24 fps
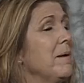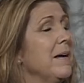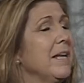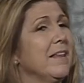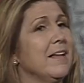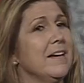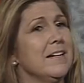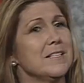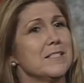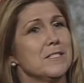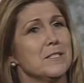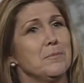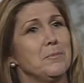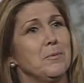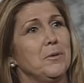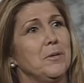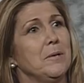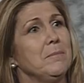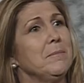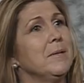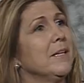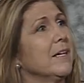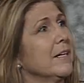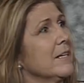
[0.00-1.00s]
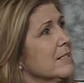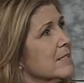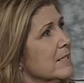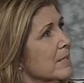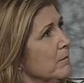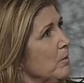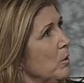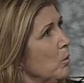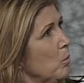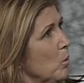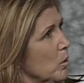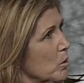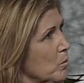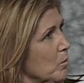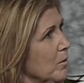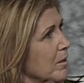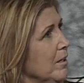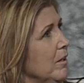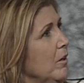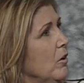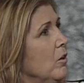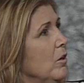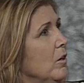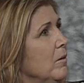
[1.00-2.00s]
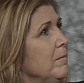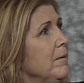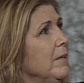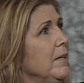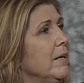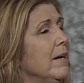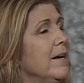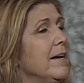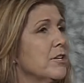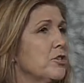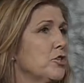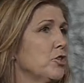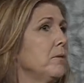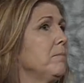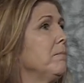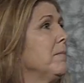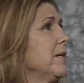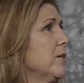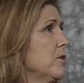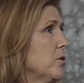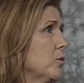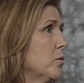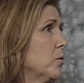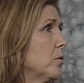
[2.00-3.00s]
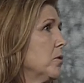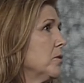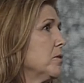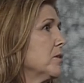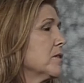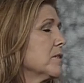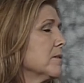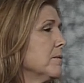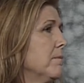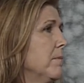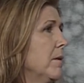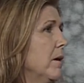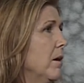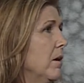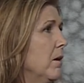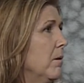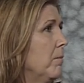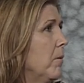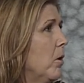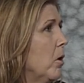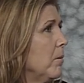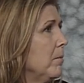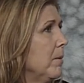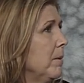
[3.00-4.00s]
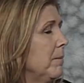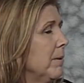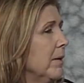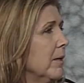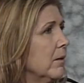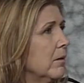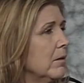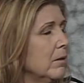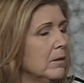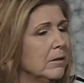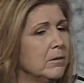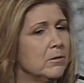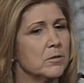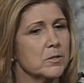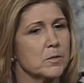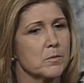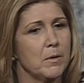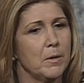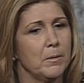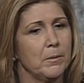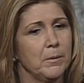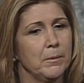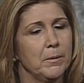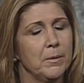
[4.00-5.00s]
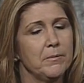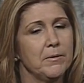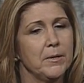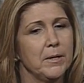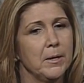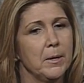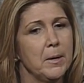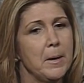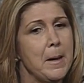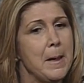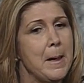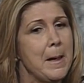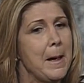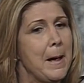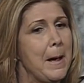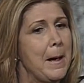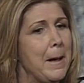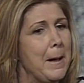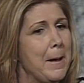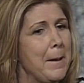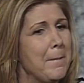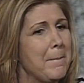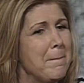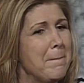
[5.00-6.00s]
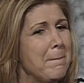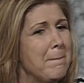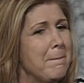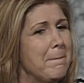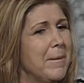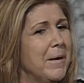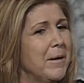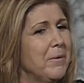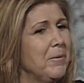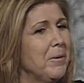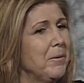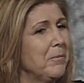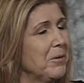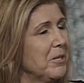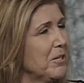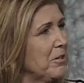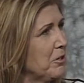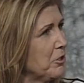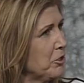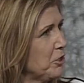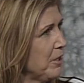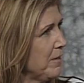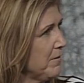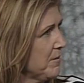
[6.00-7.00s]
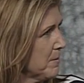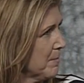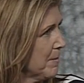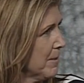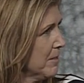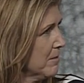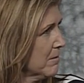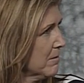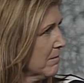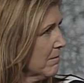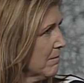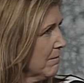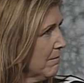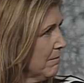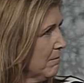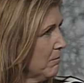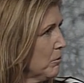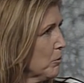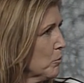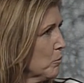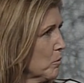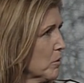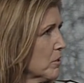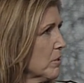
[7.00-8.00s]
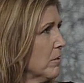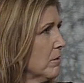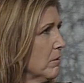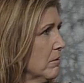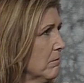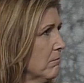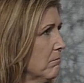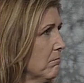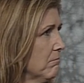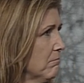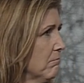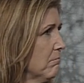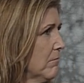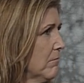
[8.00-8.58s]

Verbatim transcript: in my last deployment, like I said, we worked with the Army, and I actually yeah. mentored some um, Army paralegals while we were over there. Um, but we were in our chief's mess, which was a